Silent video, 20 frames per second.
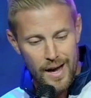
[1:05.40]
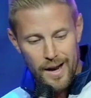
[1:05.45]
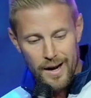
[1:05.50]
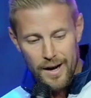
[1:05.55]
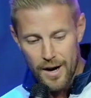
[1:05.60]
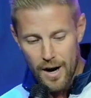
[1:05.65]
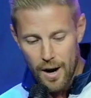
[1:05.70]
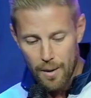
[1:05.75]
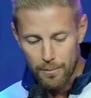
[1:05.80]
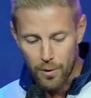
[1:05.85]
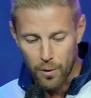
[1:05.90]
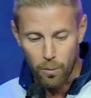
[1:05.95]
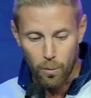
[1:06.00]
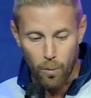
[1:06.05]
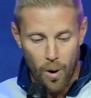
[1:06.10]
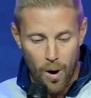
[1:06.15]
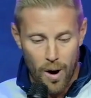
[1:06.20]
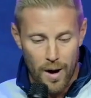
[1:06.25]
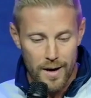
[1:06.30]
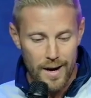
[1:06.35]
number
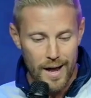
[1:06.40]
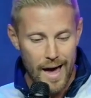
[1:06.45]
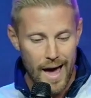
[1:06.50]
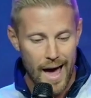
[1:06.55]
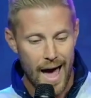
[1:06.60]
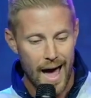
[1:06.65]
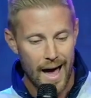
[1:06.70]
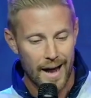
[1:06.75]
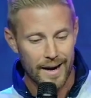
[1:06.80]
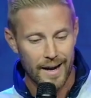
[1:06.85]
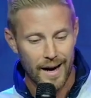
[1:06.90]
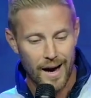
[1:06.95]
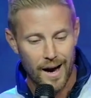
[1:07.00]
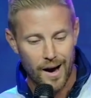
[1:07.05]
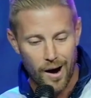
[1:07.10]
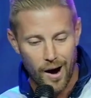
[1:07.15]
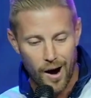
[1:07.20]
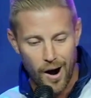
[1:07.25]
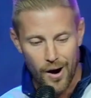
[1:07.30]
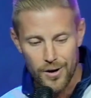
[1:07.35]
1, and
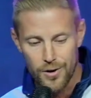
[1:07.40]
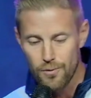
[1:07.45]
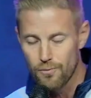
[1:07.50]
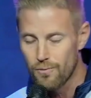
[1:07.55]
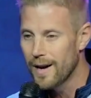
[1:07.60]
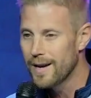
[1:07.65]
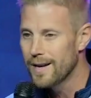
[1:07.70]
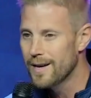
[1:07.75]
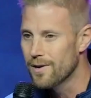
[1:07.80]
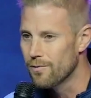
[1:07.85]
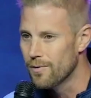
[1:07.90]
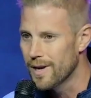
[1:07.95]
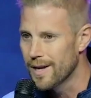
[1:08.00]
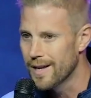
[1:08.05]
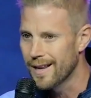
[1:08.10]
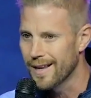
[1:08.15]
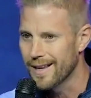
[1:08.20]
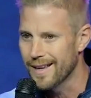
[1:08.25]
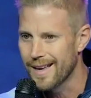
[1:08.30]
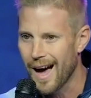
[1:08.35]
are you ready to
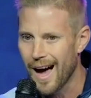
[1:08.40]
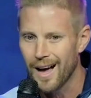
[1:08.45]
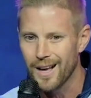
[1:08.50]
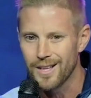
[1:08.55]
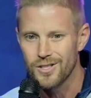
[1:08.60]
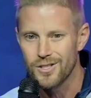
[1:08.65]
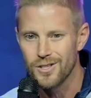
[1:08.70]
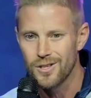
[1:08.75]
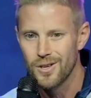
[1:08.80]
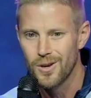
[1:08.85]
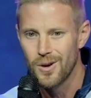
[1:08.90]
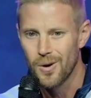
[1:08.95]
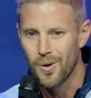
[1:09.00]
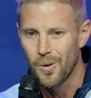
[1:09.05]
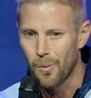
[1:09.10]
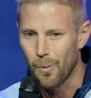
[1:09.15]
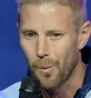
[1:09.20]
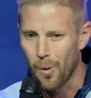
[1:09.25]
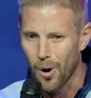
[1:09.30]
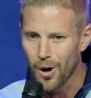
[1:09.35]
read God's
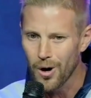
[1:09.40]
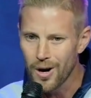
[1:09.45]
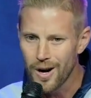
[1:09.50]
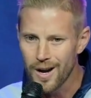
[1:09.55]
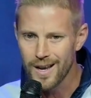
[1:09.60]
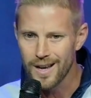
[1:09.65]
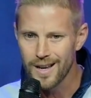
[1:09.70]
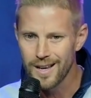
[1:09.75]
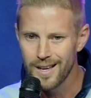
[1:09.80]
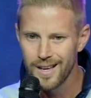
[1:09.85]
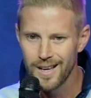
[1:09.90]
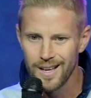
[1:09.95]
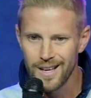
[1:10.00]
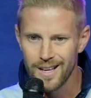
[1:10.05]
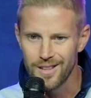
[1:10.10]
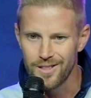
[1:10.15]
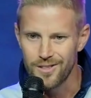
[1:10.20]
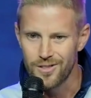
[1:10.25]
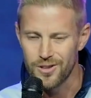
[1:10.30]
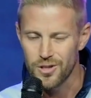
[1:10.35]
word
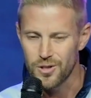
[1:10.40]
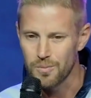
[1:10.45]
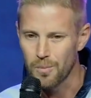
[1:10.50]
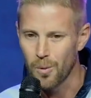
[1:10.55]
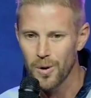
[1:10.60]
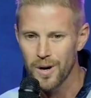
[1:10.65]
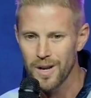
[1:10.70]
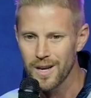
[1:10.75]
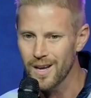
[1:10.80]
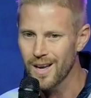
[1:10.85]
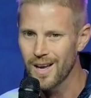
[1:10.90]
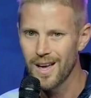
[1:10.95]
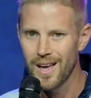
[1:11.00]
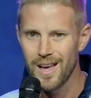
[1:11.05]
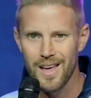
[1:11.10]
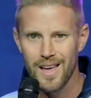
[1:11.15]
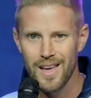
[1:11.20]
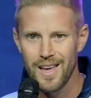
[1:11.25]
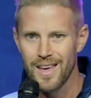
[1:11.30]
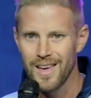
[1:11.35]
this morning?
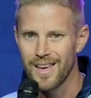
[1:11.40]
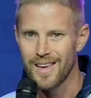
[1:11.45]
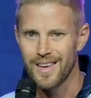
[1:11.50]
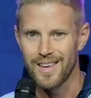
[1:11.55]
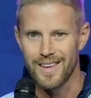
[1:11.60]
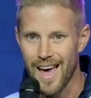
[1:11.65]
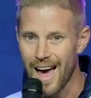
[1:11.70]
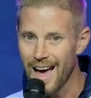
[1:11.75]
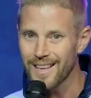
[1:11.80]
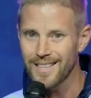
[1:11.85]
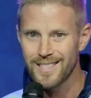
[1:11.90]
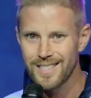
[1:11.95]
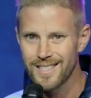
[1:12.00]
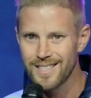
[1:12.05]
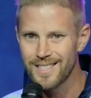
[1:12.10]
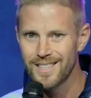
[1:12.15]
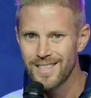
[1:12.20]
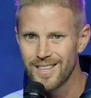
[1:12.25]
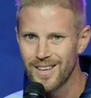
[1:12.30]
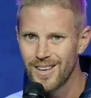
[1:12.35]

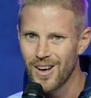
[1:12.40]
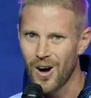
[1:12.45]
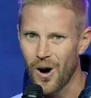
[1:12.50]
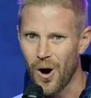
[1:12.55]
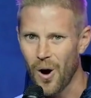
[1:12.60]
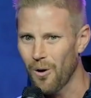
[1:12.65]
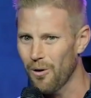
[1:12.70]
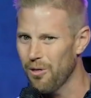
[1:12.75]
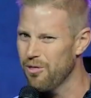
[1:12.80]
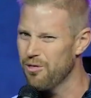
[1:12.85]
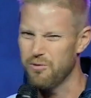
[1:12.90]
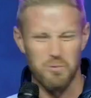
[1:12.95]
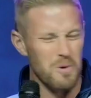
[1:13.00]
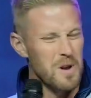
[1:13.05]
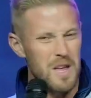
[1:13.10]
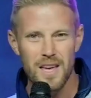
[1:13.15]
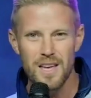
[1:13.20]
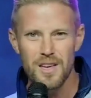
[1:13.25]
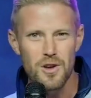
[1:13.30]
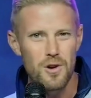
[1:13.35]
Yes? All
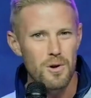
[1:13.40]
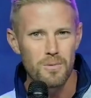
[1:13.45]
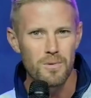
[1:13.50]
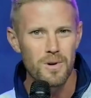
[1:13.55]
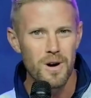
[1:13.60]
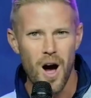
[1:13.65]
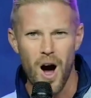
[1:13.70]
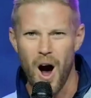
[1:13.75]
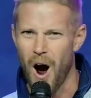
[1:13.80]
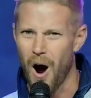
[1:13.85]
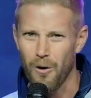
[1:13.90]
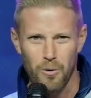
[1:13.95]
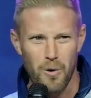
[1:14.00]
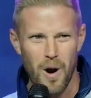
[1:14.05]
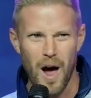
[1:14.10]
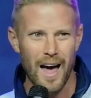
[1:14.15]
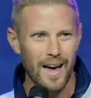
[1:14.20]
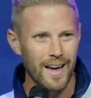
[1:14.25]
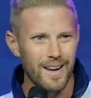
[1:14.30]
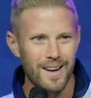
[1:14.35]
three of you? All
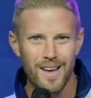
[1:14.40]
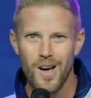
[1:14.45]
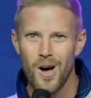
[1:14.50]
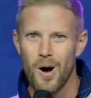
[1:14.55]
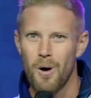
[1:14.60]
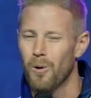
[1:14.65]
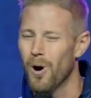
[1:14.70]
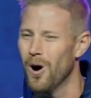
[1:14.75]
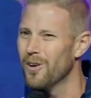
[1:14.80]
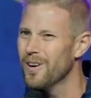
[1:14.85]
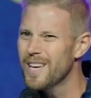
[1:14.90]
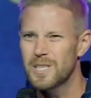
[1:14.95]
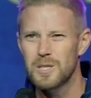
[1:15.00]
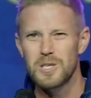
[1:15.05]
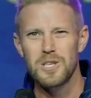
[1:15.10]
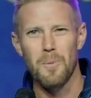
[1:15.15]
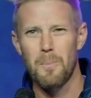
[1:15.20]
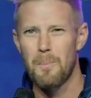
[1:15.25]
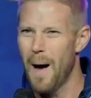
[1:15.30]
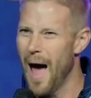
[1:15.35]
right. Well, at least
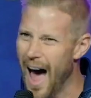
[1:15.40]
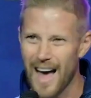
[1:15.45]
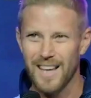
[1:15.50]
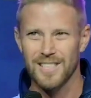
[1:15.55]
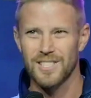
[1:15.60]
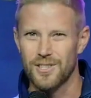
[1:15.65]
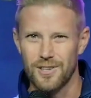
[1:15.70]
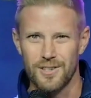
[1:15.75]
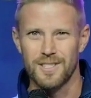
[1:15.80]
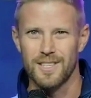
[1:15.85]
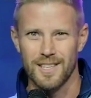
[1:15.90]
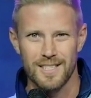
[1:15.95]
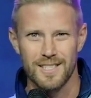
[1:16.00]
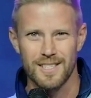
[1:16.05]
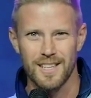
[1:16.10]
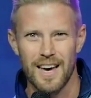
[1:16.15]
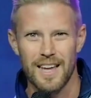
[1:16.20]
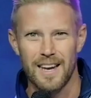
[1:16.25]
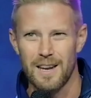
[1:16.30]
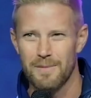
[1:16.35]
your pastor's
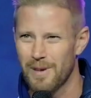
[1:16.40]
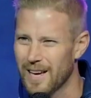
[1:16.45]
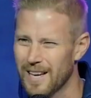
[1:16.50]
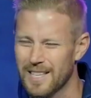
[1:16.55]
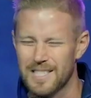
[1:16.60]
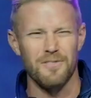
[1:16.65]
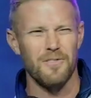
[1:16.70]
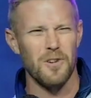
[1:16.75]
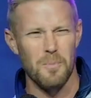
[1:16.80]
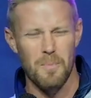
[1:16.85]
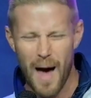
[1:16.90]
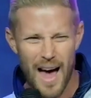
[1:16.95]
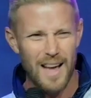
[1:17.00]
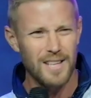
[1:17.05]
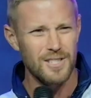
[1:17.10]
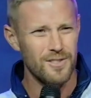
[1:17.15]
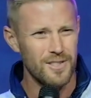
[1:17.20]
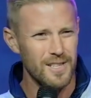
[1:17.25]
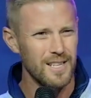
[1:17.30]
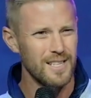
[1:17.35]
excited, because if your
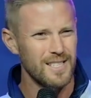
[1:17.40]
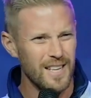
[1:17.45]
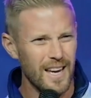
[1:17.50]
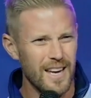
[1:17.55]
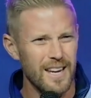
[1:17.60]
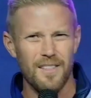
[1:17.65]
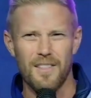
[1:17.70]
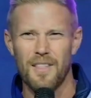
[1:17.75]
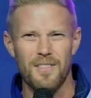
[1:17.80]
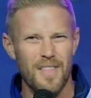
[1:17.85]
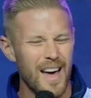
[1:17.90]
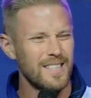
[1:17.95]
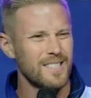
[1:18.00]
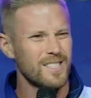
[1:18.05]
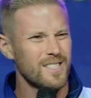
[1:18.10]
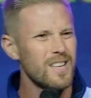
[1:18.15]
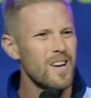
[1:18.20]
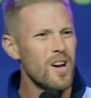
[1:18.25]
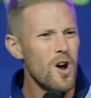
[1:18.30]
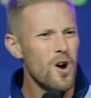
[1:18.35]
pastor's excited, then
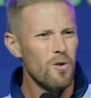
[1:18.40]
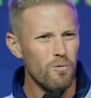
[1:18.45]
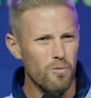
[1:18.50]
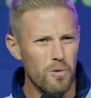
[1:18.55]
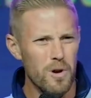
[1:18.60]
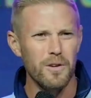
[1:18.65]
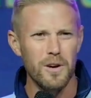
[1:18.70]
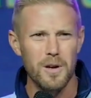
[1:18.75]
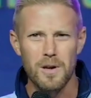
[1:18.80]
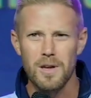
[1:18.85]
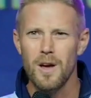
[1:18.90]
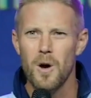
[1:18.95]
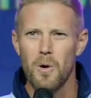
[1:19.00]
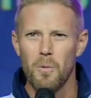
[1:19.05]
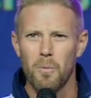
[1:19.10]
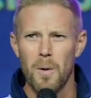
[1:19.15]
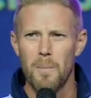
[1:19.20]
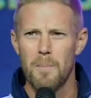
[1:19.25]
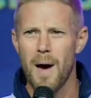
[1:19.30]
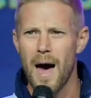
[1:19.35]
that's really
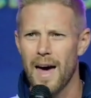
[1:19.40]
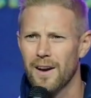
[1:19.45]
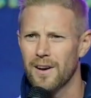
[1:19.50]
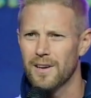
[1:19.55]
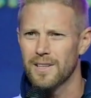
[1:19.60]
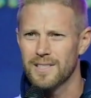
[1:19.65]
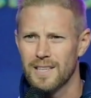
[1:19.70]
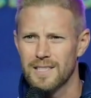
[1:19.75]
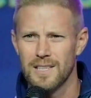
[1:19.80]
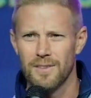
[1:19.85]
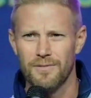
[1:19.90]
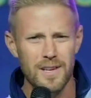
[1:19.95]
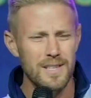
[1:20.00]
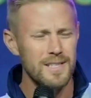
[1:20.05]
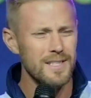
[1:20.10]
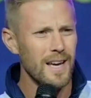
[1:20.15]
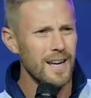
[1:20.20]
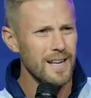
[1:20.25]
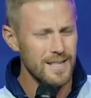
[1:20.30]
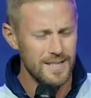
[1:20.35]
what matters, because if
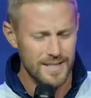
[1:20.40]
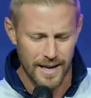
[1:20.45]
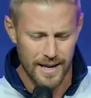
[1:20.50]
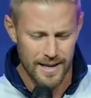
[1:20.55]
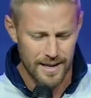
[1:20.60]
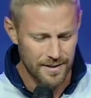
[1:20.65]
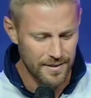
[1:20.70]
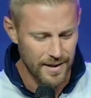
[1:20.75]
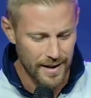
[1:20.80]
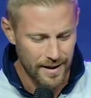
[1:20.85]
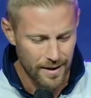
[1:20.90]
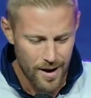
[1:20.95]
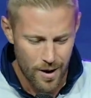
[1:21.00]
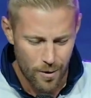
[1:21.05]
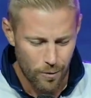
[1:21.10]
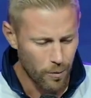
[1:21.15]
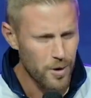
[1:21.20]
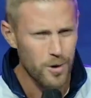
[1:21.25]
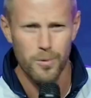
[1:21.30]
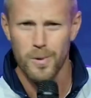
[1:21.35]
he's not excited, then
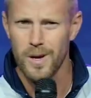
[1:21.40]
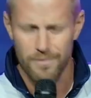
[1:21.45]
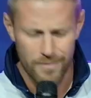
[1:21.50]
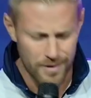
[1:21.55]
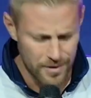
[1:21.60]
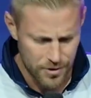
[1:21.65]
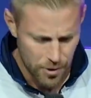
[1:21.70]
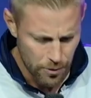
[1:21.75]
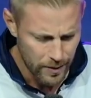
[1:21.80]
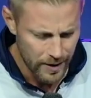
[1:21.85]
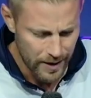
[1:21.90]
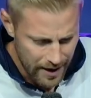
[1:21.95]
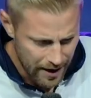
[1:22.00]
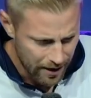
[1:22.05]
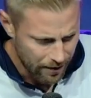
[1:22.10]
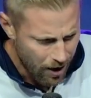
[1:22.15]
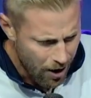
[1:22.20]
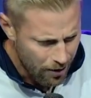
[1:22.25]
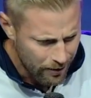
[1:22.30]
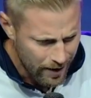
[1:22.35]
what are we even doing
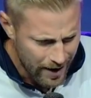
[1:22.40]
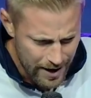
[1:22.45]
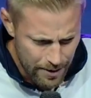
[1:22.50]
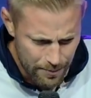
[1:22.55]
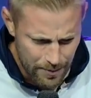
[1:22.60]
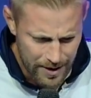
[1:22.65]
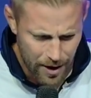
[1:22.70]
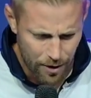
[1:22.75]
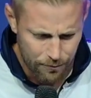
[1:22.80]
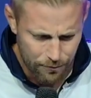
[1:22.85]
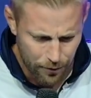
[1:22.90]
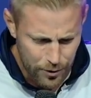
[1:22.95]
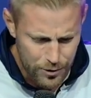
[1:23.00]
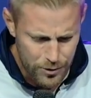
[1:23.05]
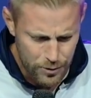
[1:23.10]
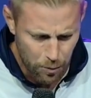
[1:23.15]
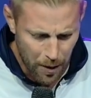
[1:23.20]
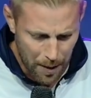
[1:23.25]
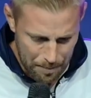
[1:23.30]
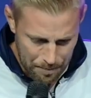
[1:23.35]
here? All right, here we go.
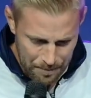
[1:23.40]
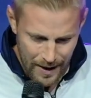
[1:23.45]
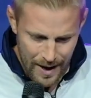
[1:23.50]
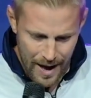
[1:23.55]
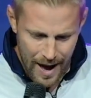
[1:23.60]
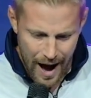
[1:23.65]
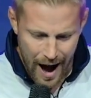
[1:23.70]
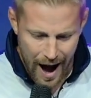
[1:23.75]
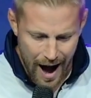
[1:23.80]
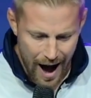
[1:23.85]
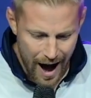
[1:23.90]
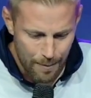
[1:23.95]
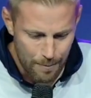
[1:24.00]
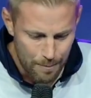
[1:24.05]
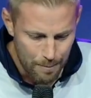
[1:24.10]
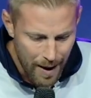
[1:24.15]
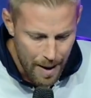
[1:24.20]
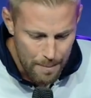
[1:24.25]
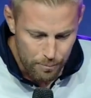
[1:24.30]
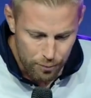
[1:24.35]
Verse 1.
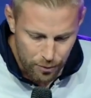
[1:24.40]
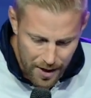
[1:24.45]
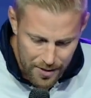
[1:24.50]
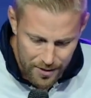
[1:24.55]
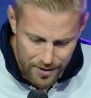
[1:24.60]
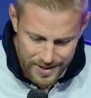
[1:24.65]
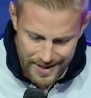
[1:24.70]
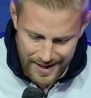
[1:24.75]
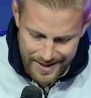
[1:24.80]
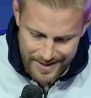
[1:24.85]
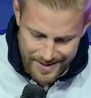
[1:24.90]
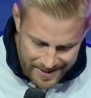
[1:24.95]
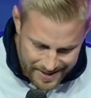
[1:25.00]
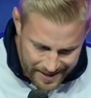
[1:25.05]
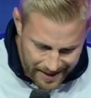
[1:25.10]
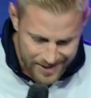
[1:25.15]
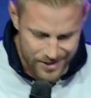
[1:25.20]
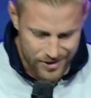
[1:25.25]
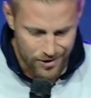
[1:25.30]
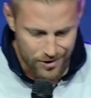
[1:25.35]
My brothers and
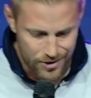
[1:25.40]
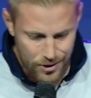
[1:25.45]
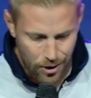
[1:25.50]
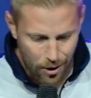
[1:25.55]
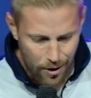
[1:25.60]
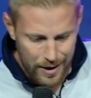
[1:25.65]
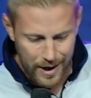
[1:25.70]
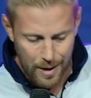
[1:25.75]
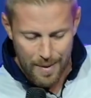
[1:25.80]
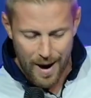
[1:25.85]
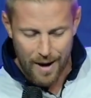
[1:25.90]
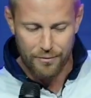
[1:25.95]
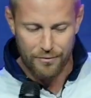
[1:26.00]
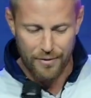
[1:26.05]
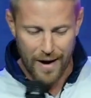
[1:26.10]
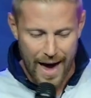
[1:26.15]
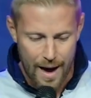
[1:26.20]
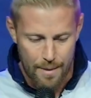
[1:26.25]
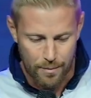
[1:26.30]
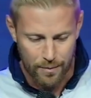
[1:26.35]
sisters, talking about
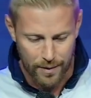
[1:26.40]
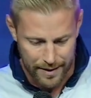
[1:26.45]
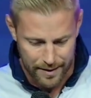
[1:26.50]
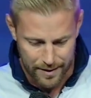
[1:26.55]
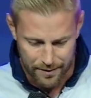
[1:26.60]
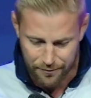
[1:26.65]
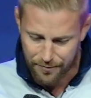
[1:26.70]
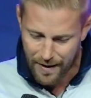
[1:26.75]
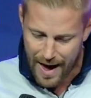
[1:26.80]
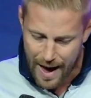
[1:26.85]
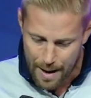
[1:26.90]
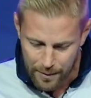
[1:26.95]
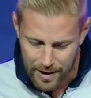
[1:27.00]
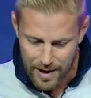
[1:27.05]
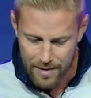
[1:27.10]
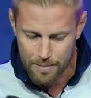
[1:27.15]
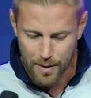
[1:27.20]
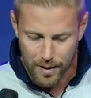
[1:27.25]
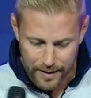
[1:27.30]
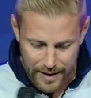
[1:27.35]
family, the family
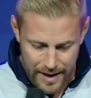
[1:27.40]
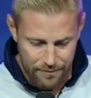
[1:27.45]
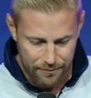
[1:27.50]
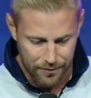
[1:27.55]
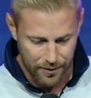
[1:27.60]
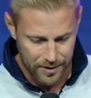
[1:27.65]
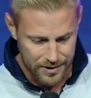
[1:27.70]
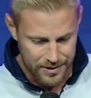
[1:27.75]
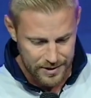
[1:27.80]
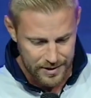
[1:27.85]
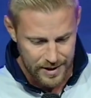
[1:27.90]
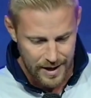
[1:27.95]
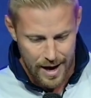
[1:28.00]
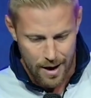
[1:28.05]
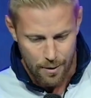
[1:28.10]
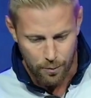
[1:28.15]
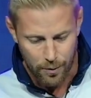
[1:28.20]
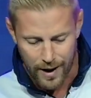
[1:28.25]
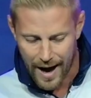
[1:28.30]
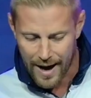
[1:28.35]
of believers.
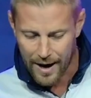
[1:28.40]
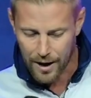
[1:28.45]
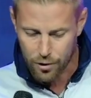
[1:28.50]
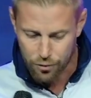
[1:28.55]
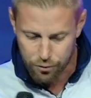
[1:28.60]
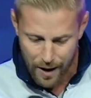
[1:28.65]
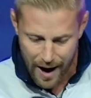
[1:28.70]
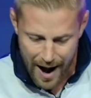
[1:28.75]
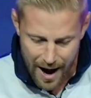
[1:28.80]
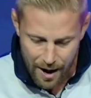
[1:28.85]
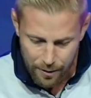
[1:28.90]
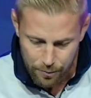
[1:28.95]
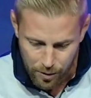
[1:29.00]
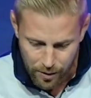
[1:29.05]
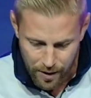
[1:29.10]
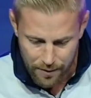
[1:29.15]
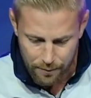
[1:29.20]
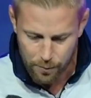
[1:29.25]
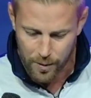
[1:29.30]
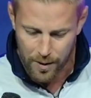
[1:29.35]
We're not a crowd,
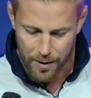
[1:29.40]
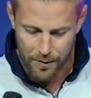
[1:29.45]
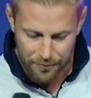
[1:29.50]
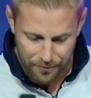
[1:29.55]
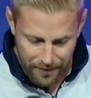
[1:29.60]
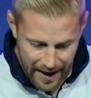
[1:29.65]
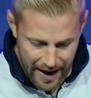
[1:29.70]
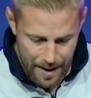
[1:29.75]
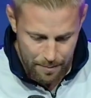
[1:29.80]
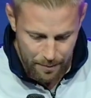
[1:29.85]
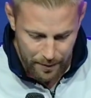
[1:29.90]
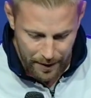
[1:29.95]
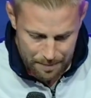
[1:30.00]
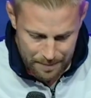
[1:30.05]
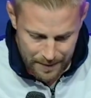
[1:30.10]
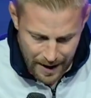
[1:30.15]
we're a family.